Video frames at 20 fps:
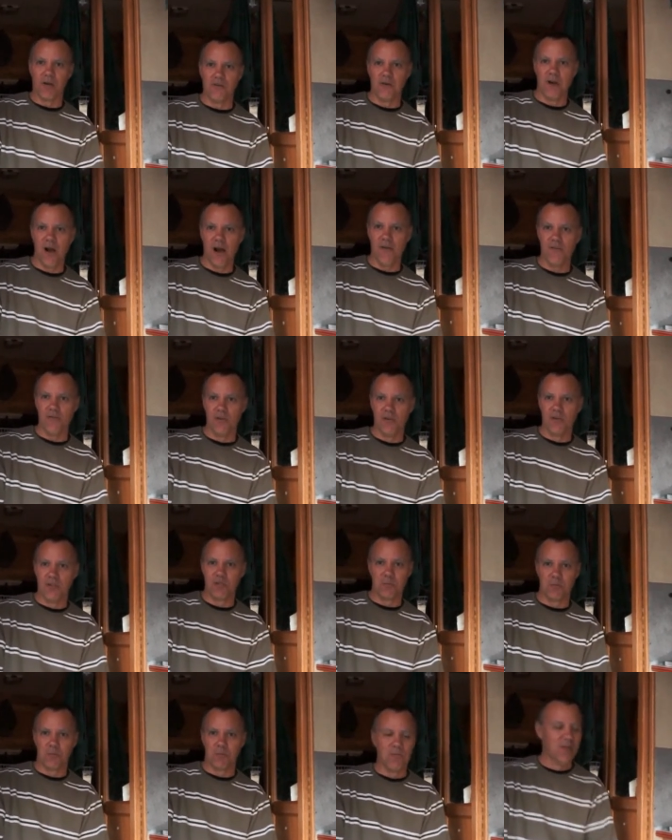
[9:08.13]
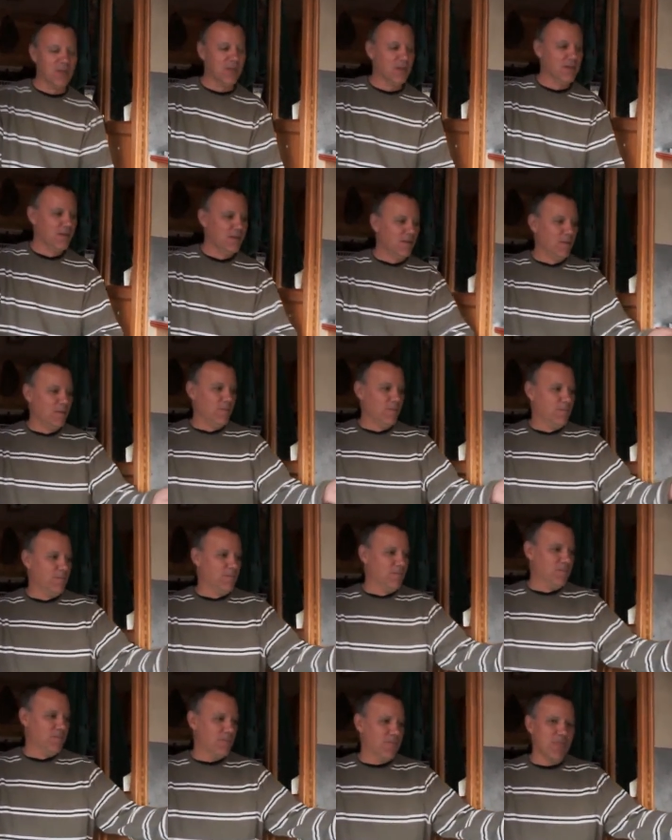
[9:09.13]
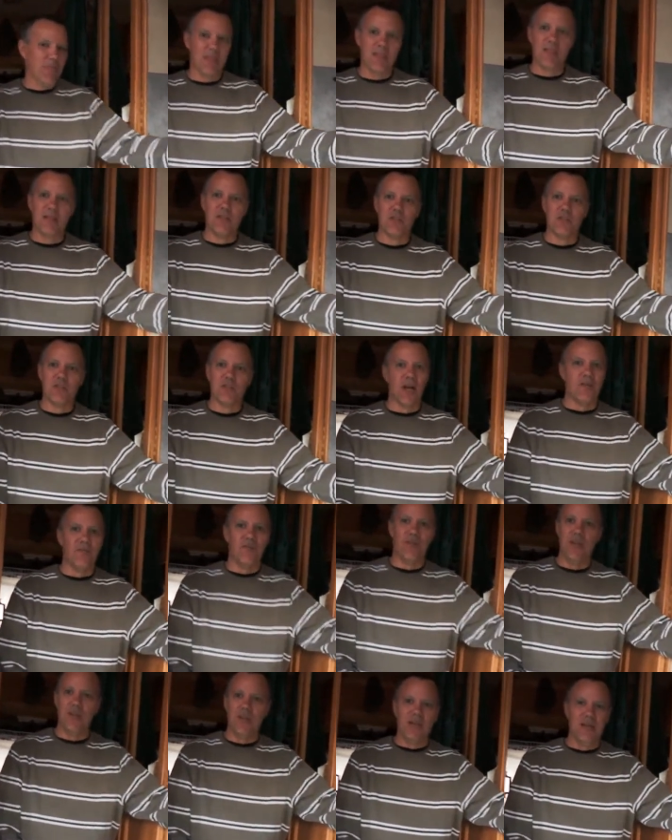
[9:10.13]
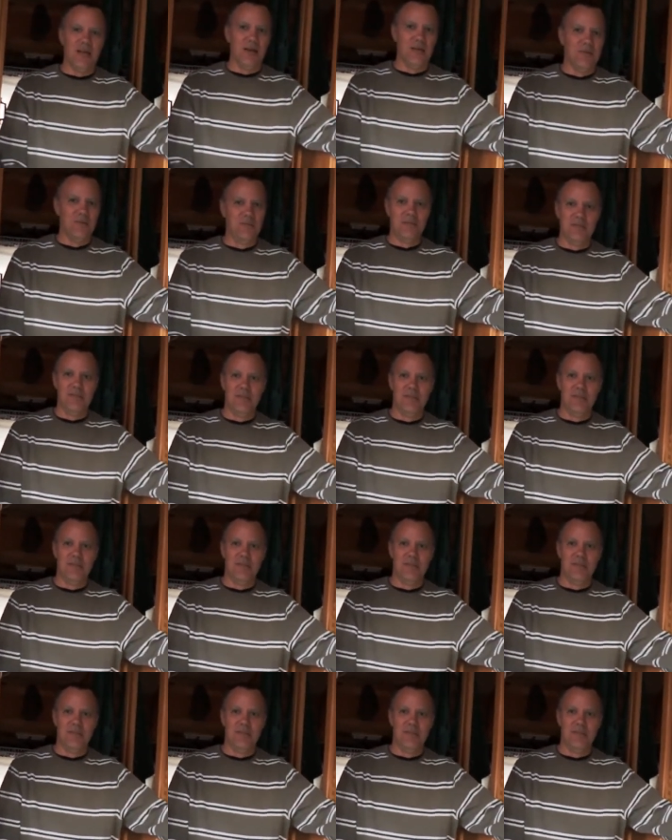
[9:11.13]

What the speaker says: going to drive and just shut everything down.